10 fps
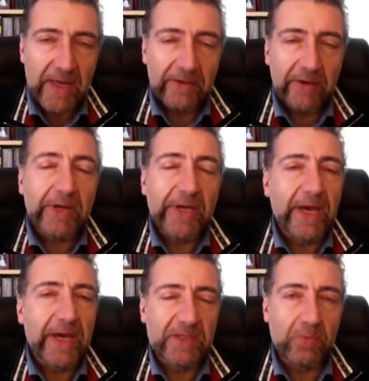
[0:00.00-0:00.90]
Turkey
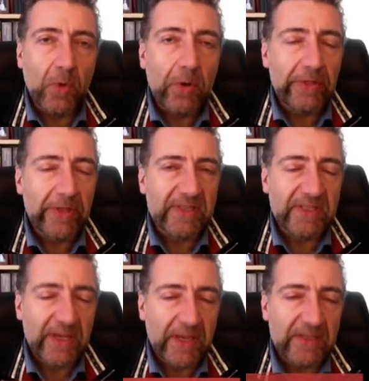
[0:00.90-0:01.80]
has more than
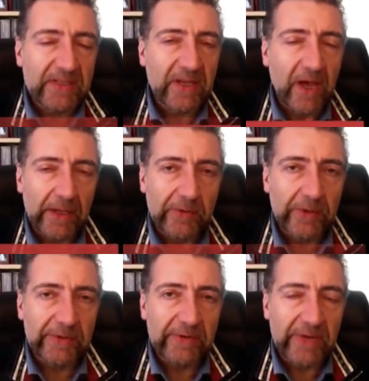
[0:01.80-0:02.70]

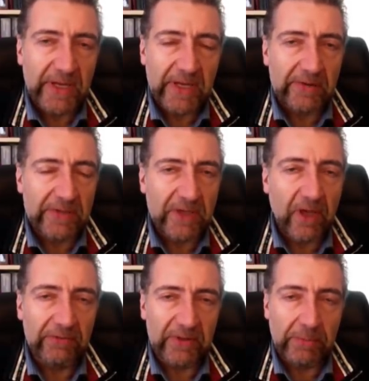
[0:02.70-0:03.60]
600 years
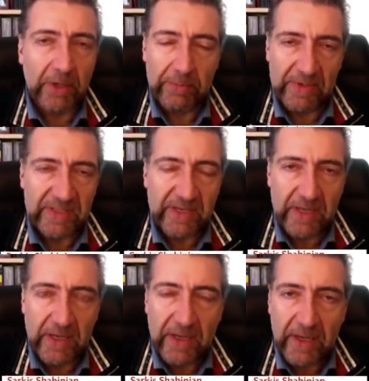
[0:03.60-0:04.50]
of diplomacy,